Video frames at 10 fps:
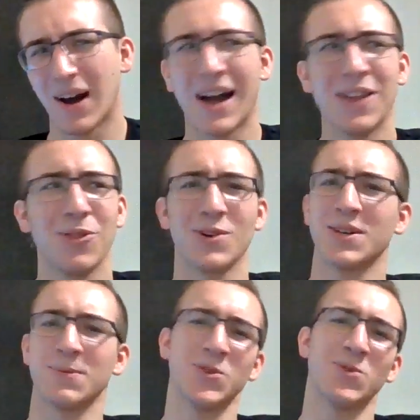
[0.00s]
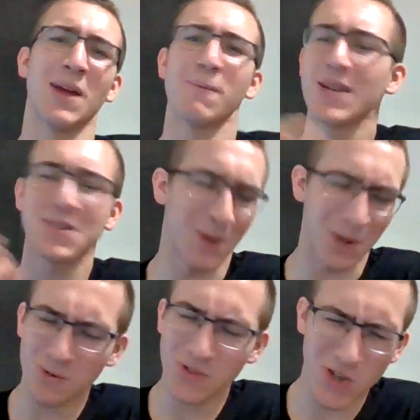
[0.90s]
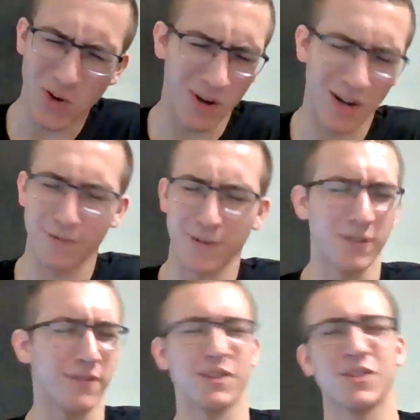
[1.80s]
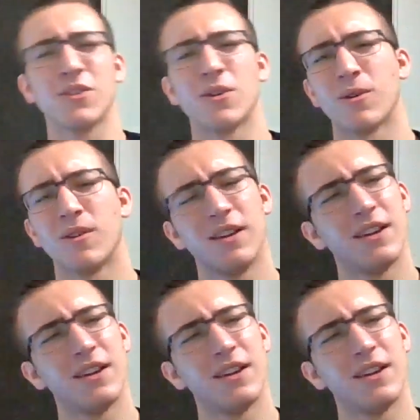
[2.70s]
I looked up to and I based my own show off of. And you know,